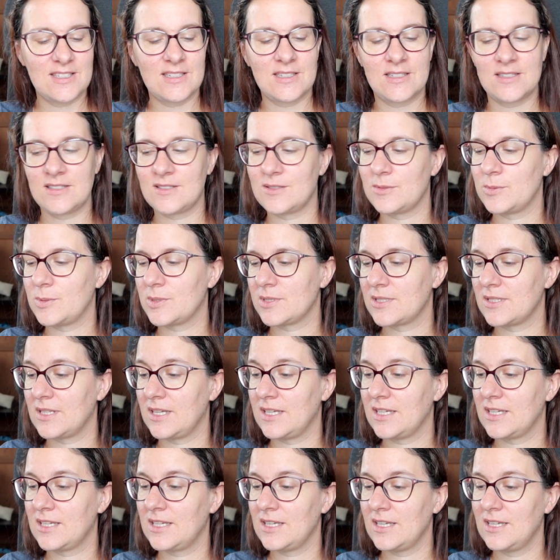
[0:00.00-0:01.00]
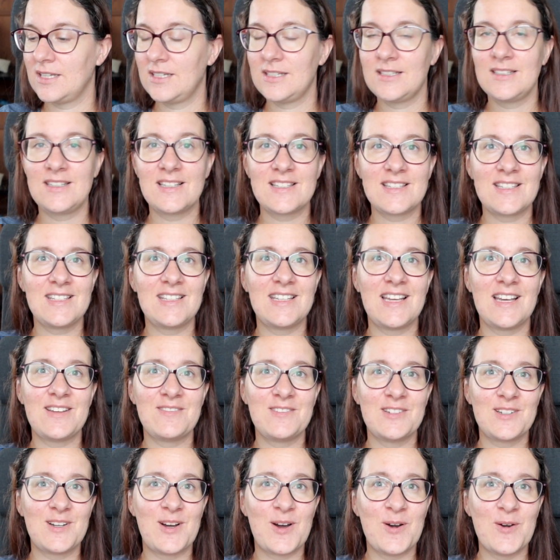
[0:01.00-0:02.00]
was like, does it have
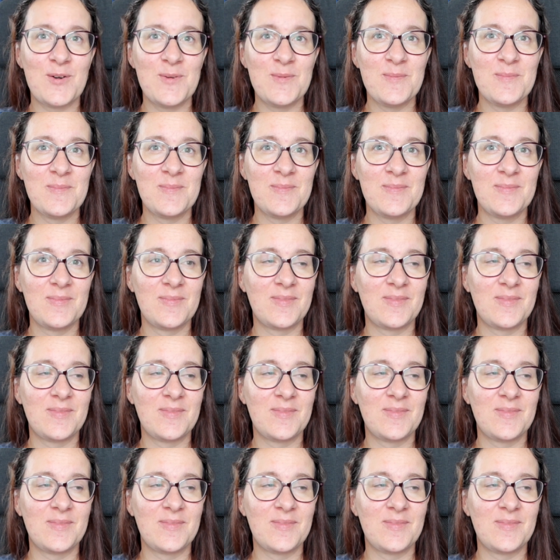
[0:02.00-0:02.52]
a home?